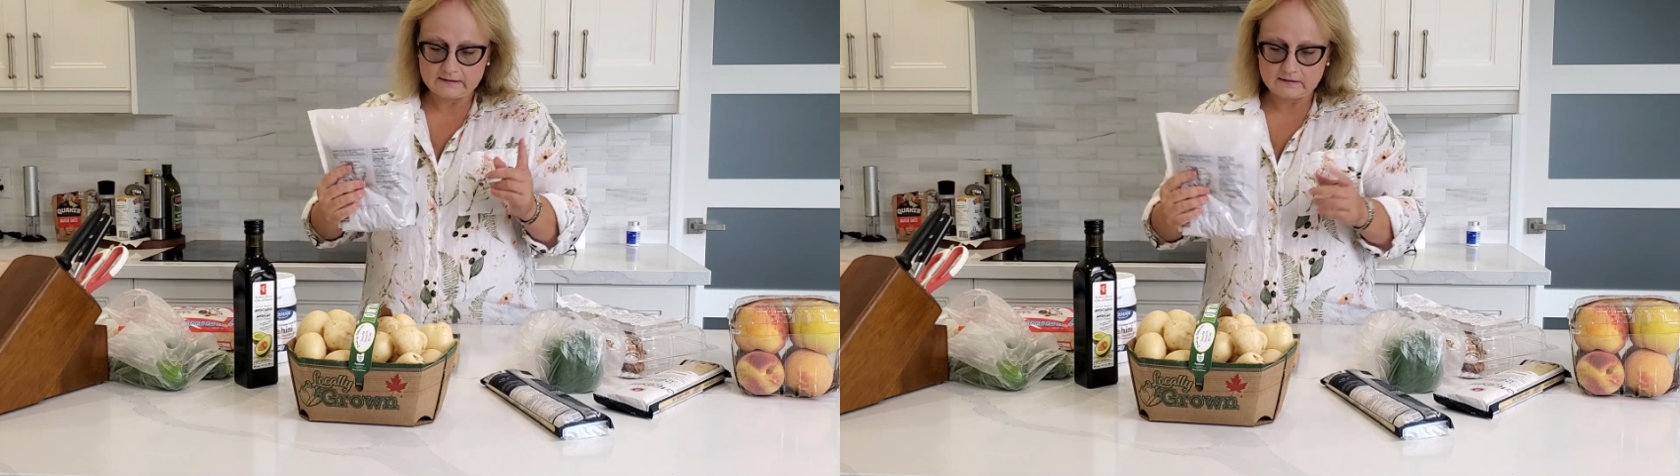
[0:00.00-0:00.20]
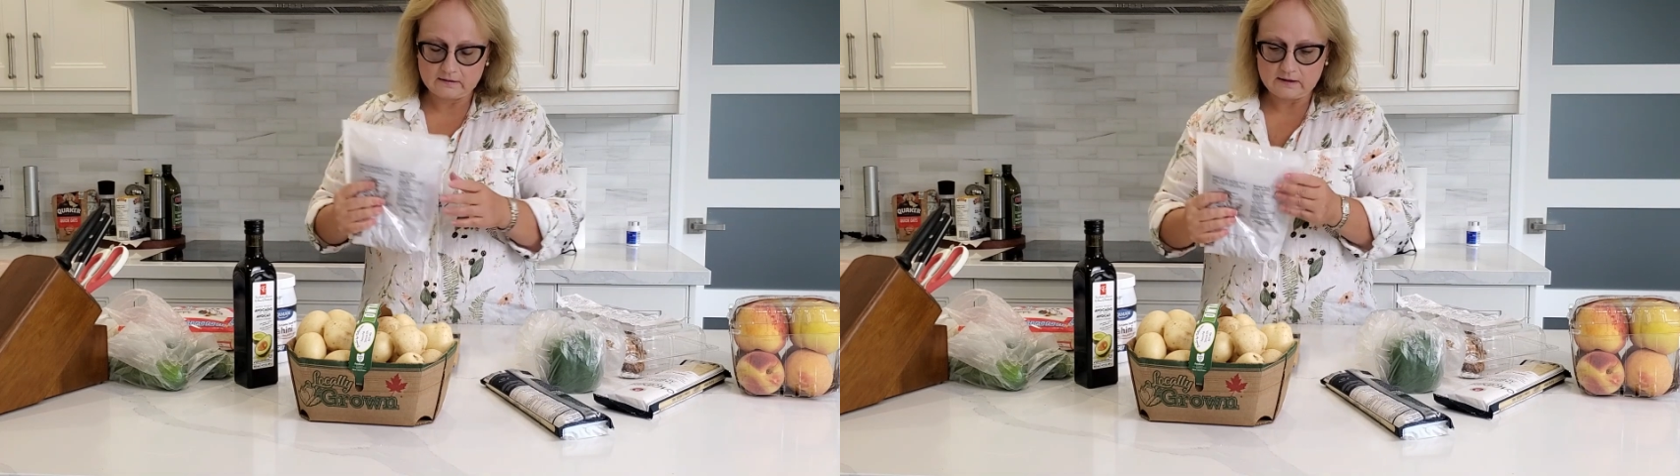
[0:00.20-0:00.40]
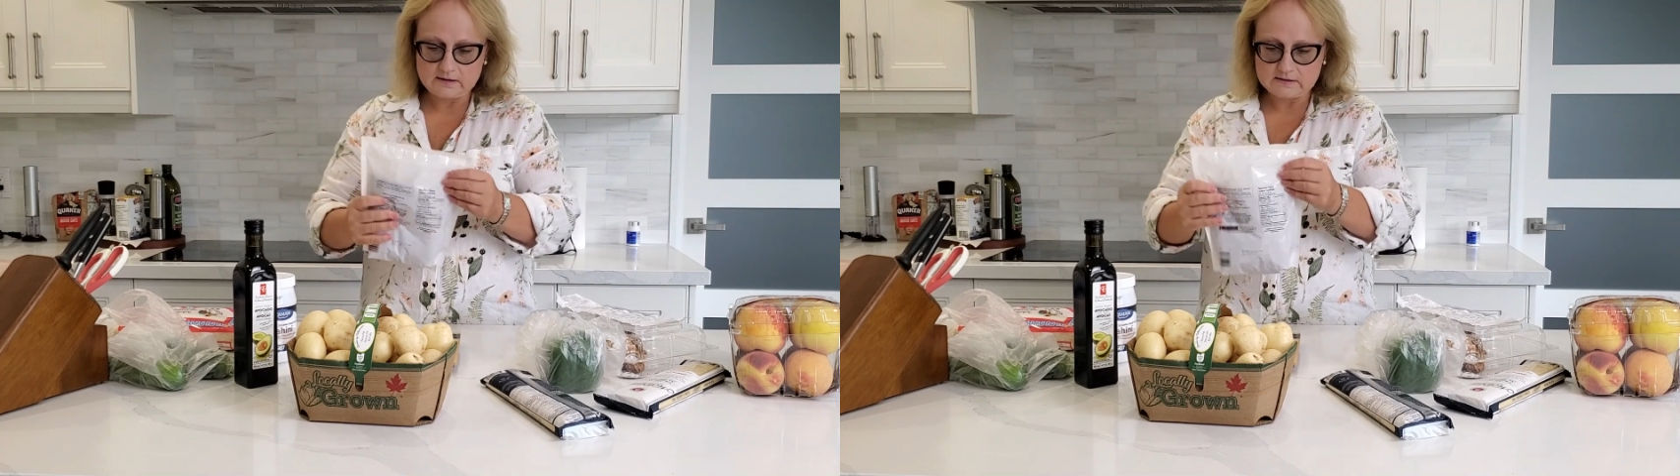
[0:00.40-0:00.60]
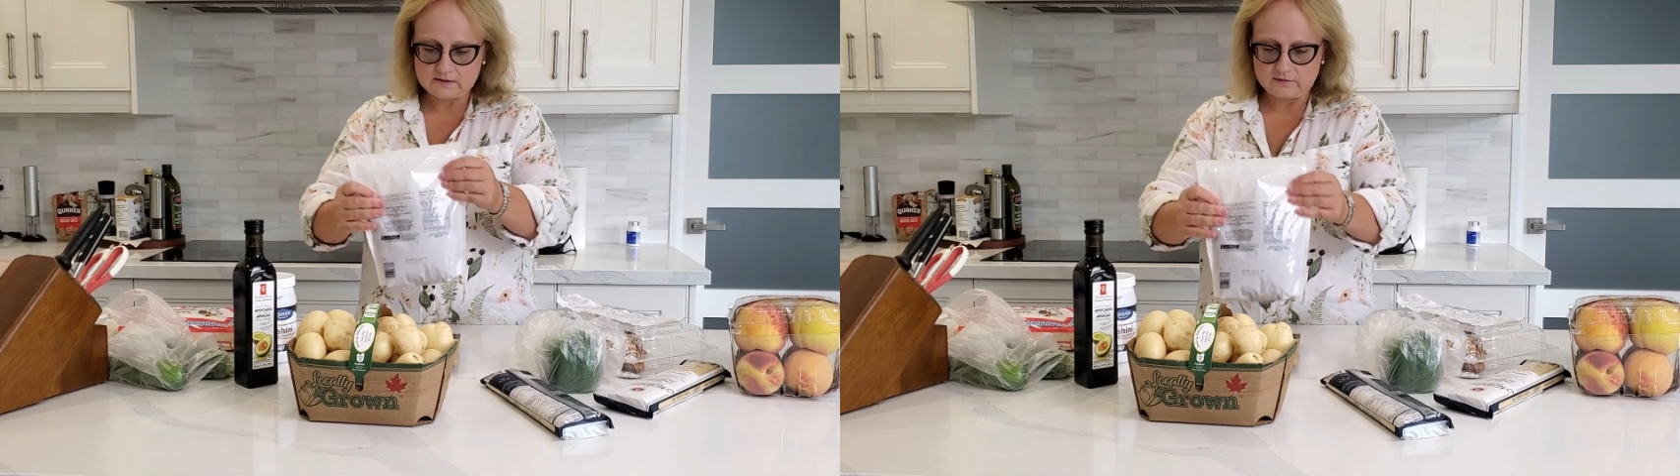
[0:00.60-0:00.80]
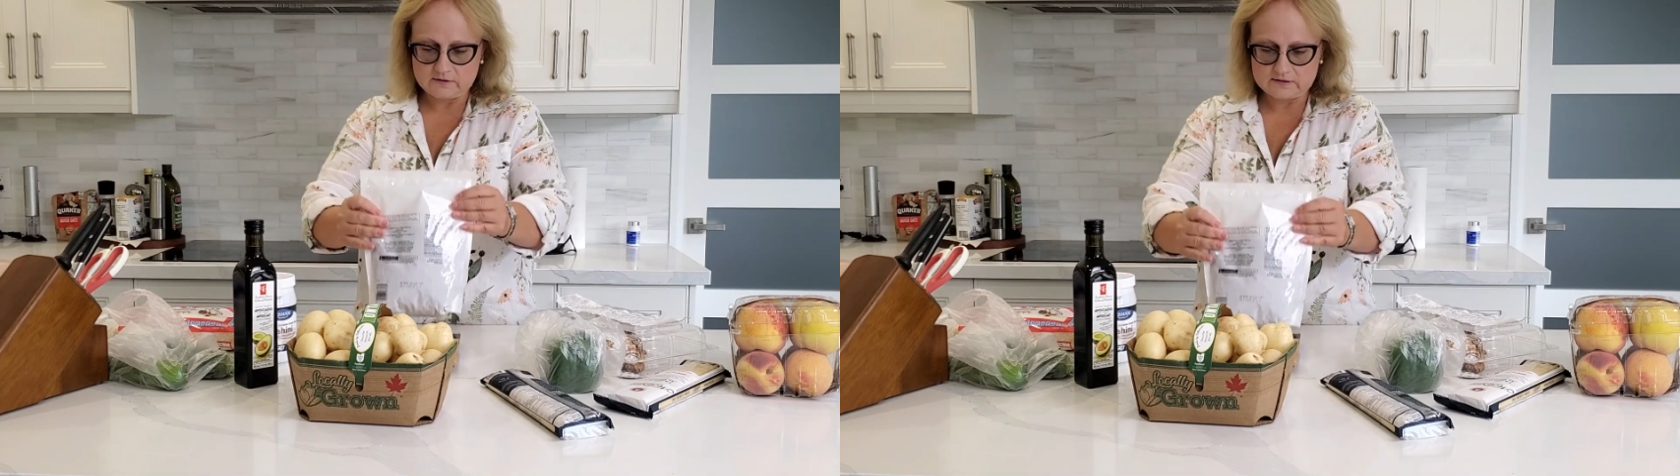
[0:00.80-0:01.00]
let's
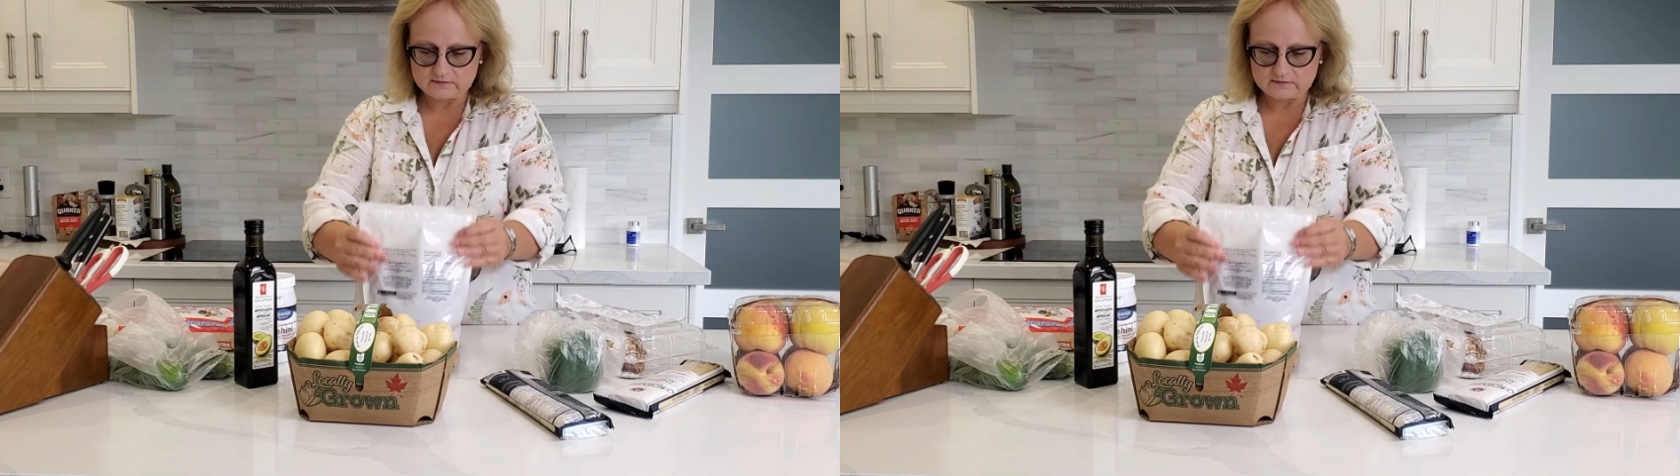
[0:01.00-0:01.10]
see if it's